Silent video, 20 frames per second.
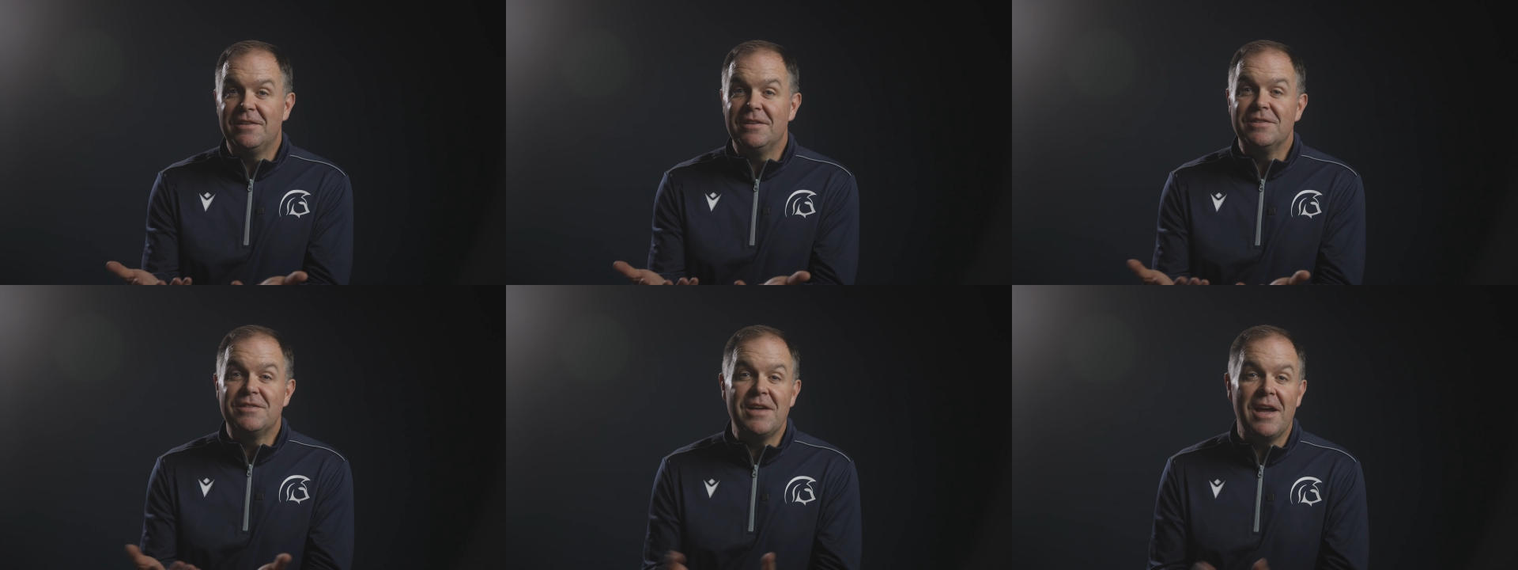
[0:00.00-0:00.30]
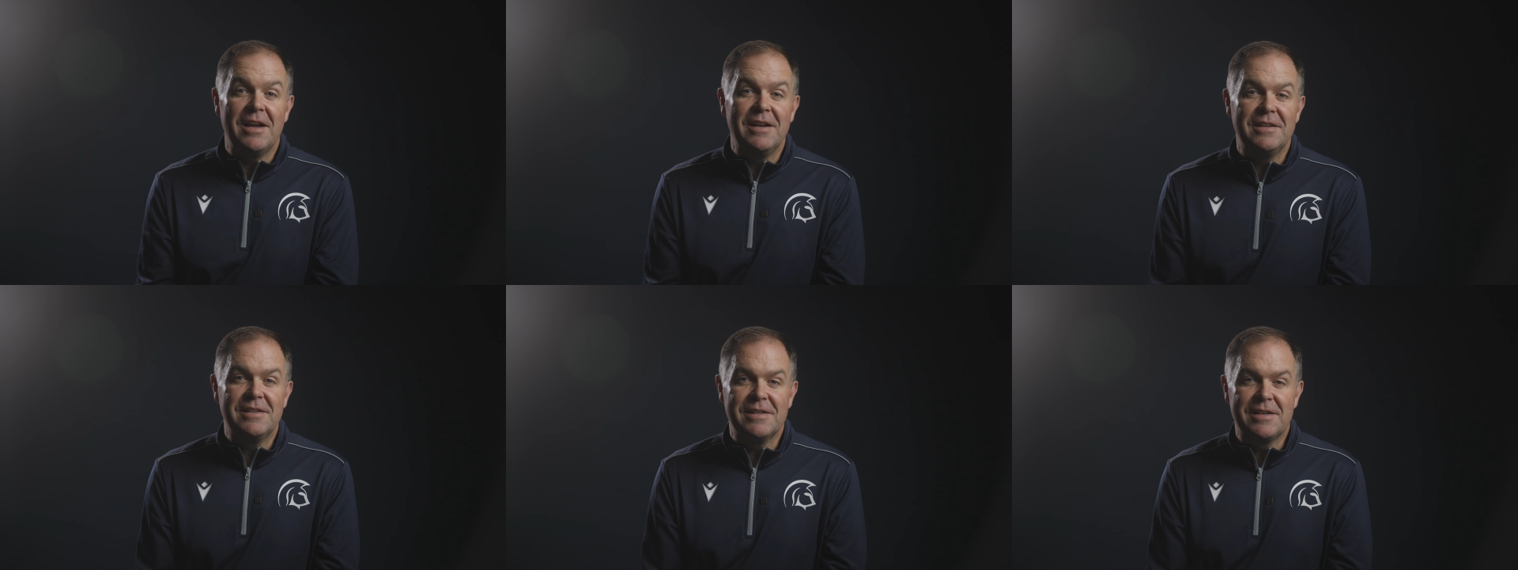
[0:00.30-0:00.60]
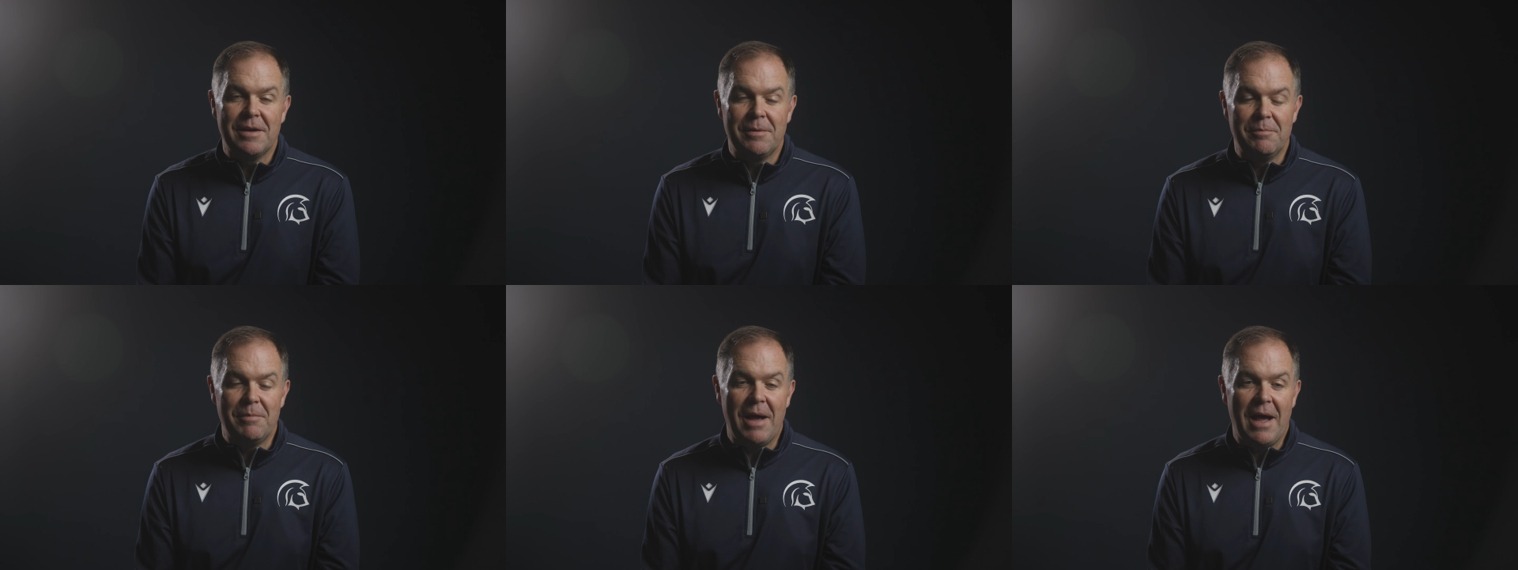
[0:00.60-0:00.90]
decided to
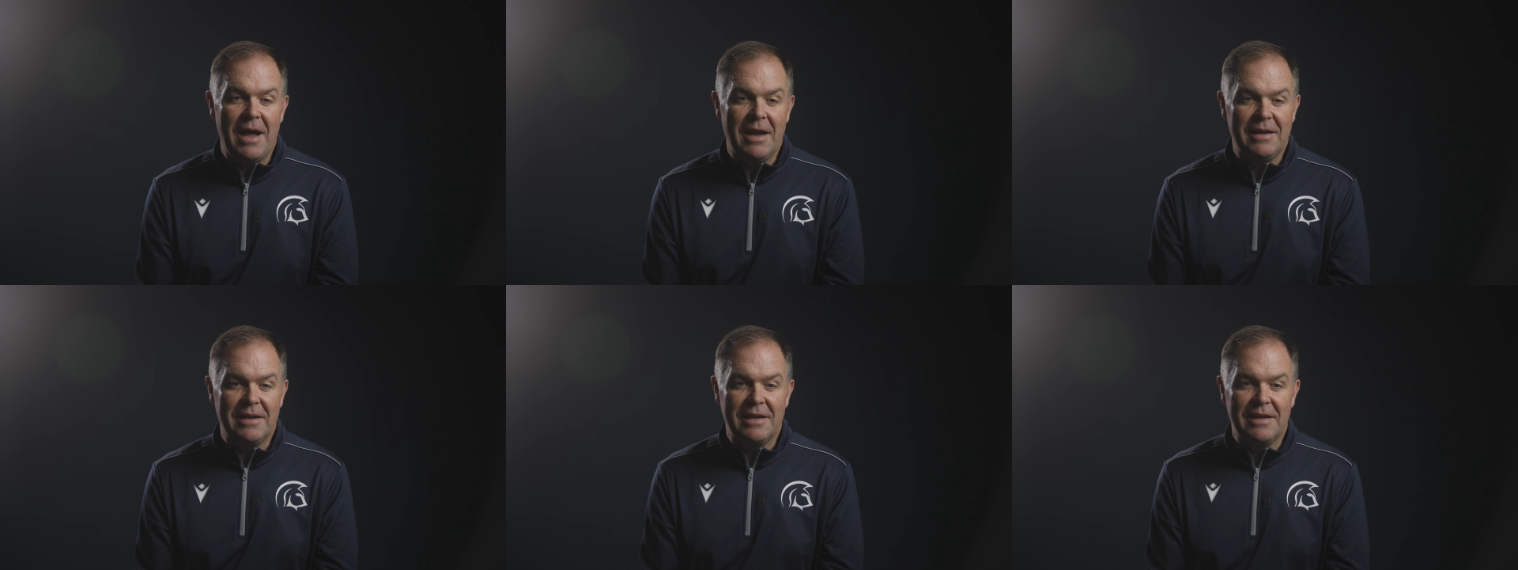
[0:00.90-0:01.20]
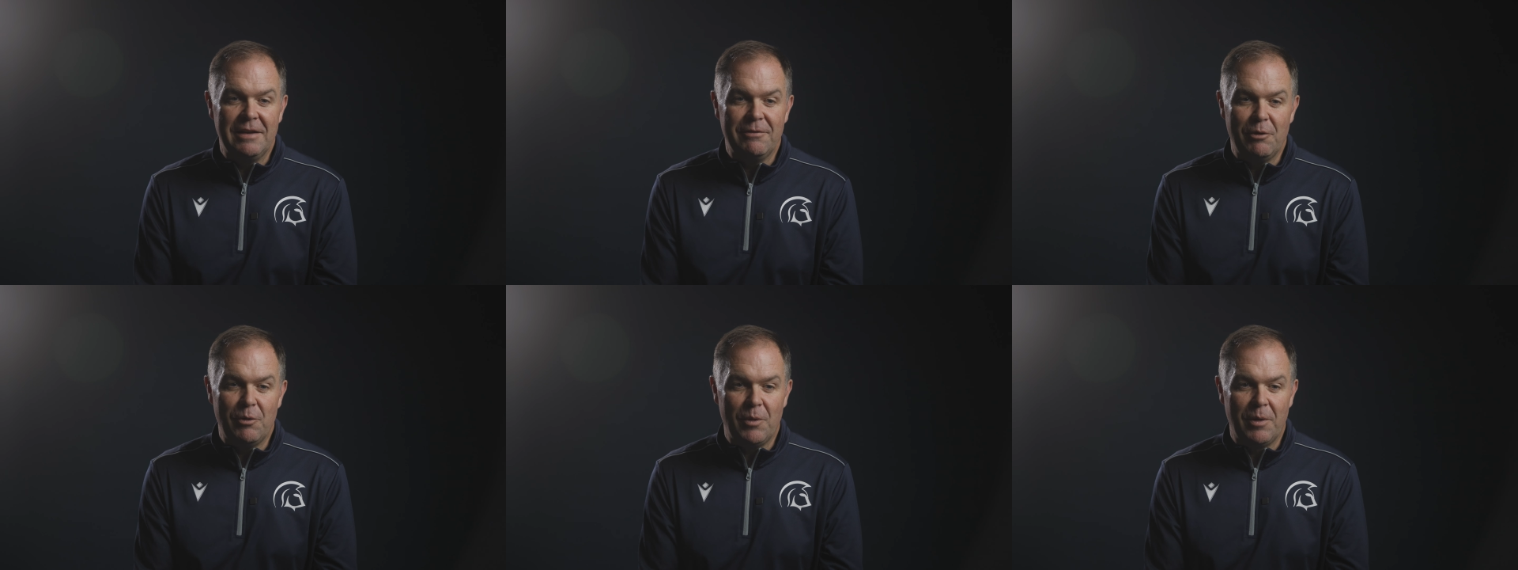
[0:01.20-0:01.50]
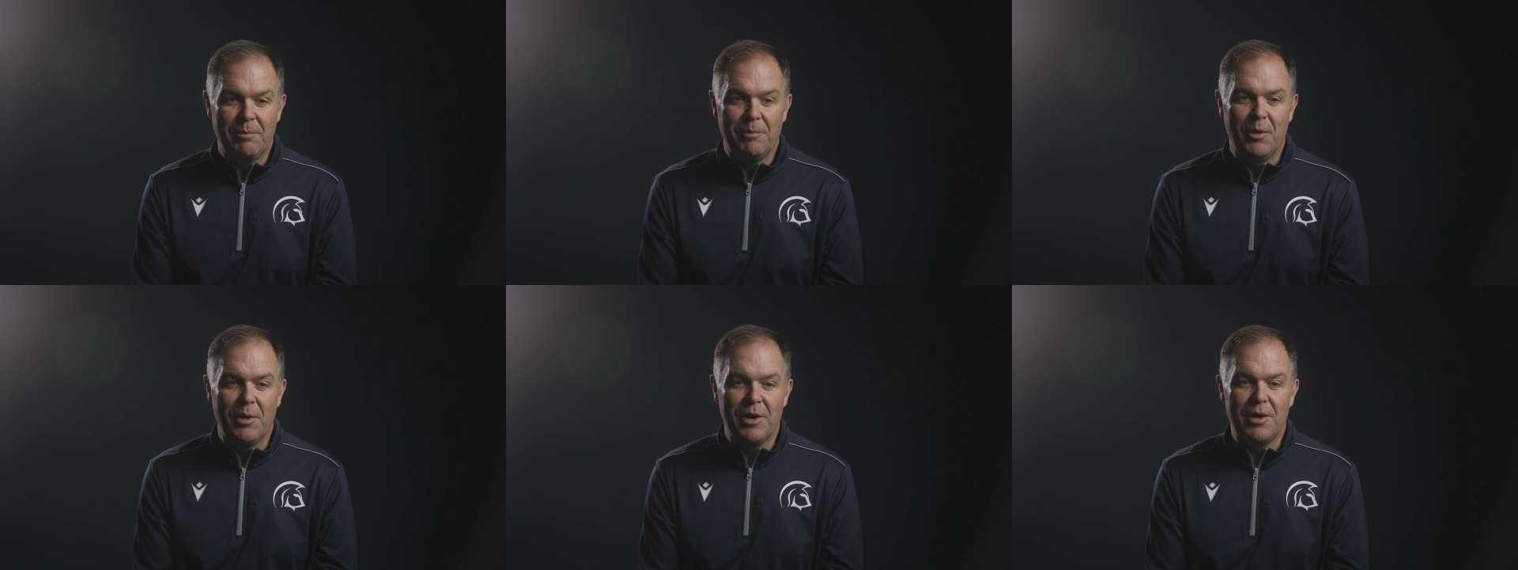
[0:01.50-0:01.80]
come back and give it
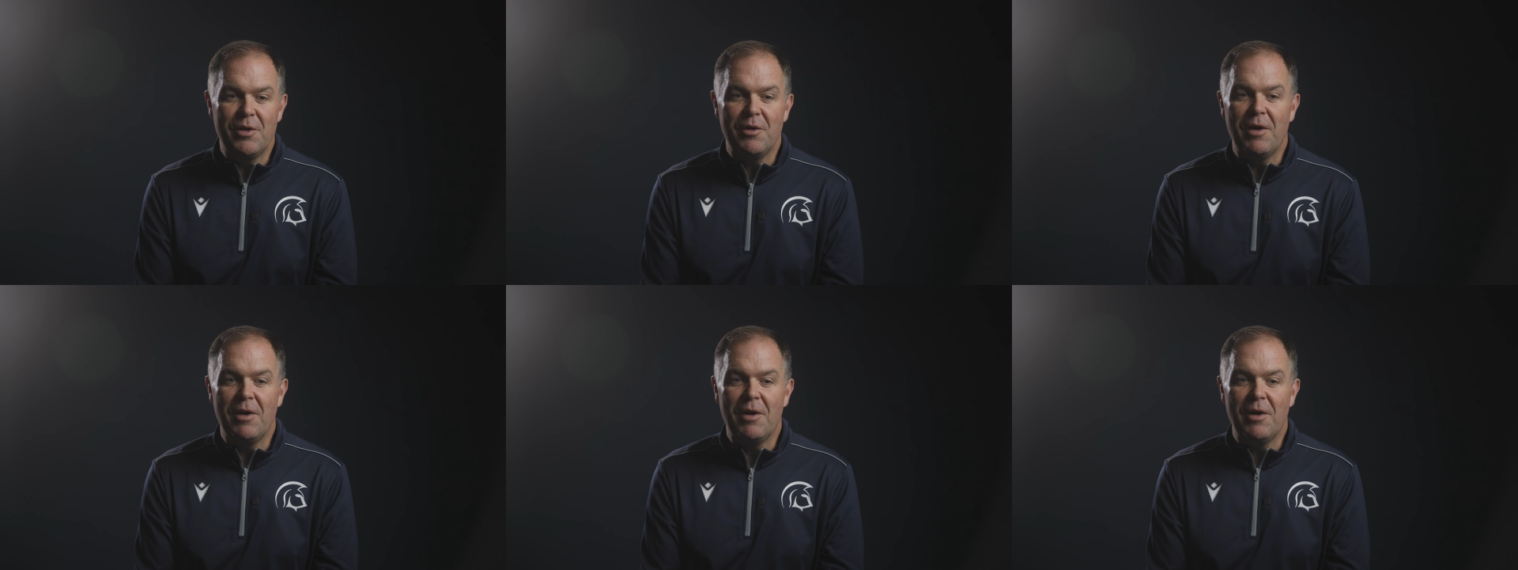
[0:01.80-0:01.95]
one more